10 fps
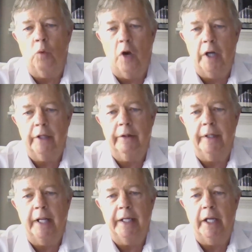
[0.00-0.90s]
water
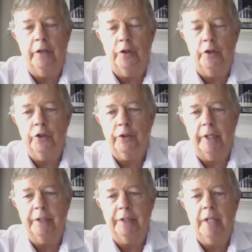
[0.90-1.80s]
and any other
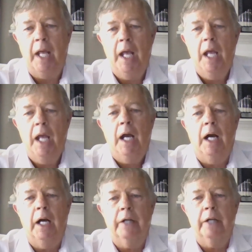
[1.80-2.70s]
nutrients.
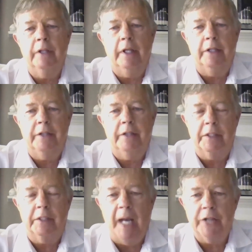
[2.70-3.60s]

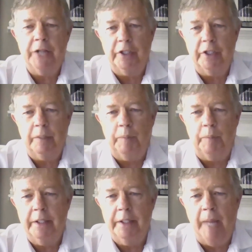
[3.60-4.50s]
It's matching
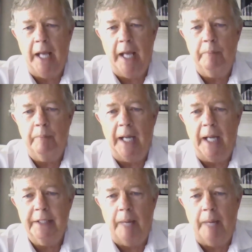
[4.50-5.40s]
supply and demand
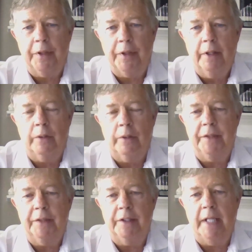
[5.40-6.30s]
by depth. So
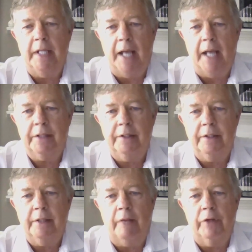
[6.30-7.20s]
at the
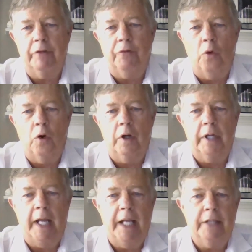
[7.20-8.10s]
z-axis, every
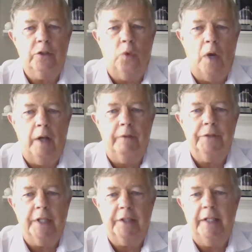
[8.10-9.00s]
4, 8, 12,
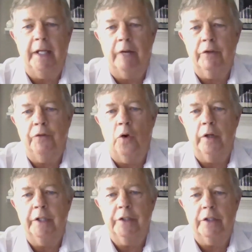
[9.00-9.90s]
16, every 4
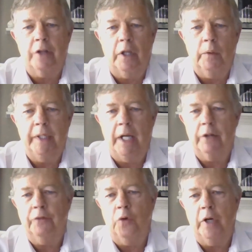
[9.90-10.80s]
inches, all the way
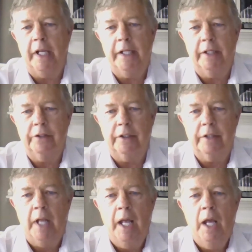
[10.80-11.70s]
down to 48
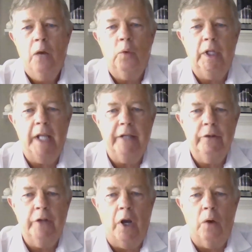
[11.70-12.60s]
inches, we let
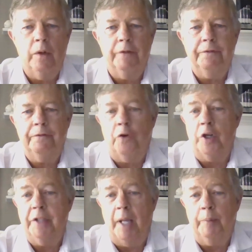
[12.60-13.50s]
you know if, for
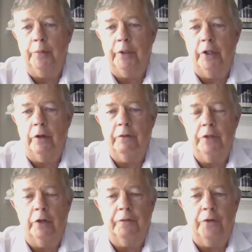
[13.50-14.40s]
example,
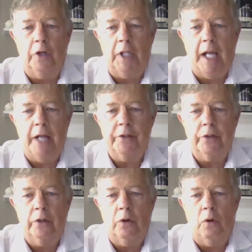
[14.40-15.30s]
your
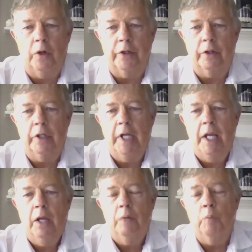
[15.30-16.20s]
fertilizer or your
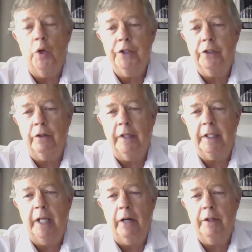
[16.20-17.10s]
moisture
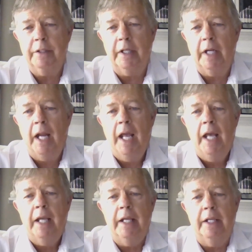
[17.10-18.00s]
that carries it
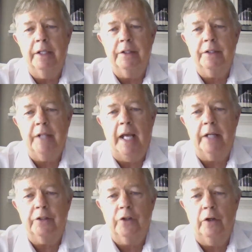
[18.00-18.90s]
is
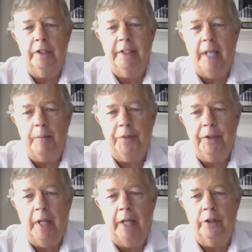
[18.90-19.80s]
at a certain
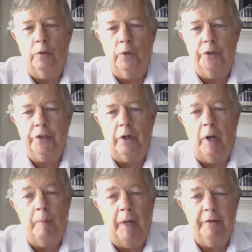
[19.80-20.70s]
depth and your roots are
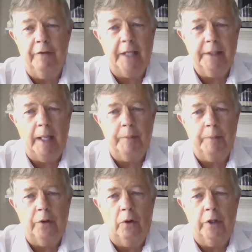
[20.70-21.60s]
above that
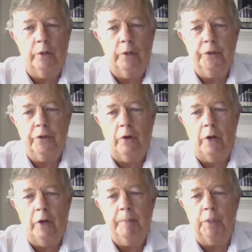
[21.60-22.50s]
depth, or your roots are
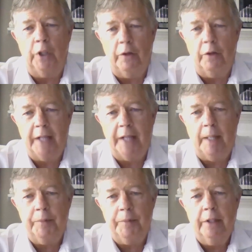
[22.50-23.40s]
already below that
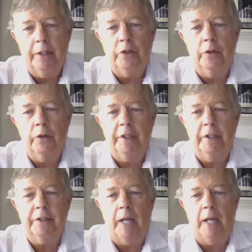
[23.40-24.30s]
depth. So you can
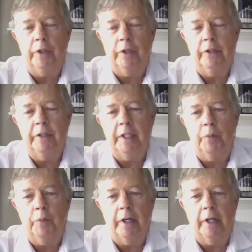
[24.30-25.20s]
decide whether you need to
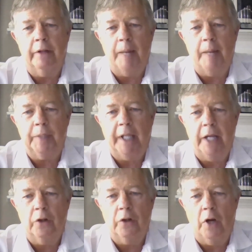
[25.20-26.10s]
put another
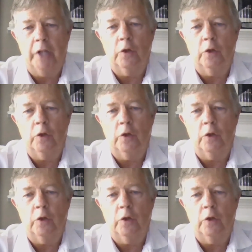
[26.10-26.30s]
application on or